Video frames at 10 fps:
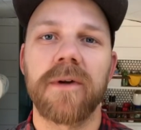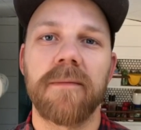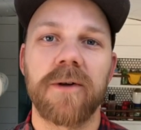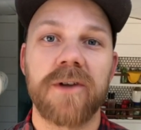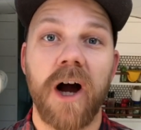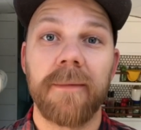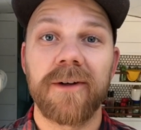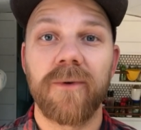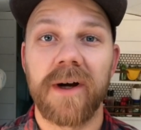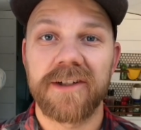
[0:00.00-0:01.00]
one of the most
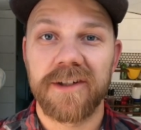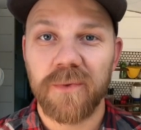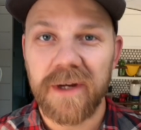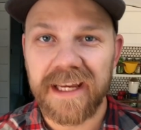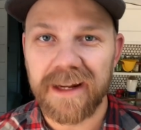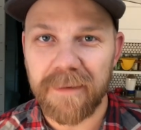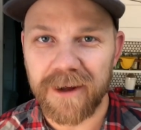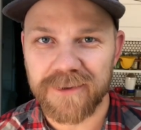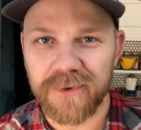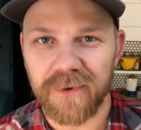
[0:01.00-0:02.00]
common questions we get
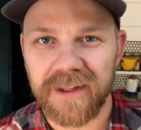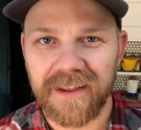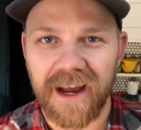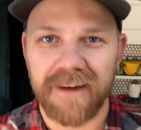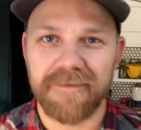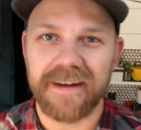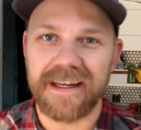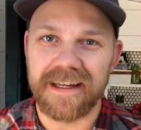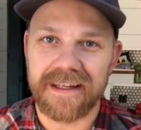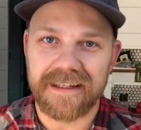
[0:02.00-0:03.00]
about Skoolie life
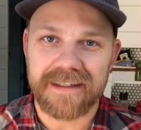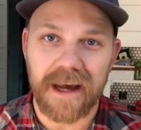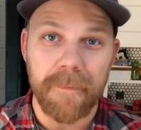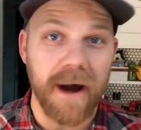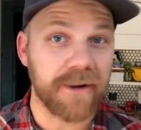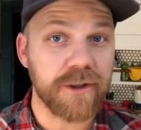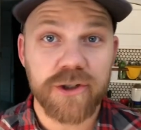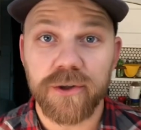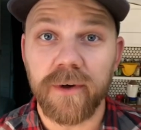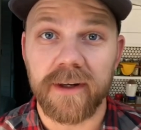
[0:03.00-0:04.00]
is about
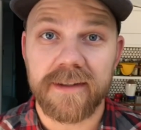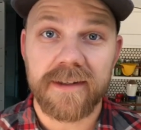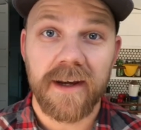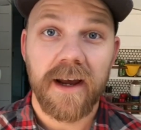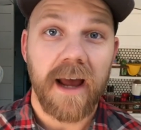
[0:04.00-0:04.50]
insurance.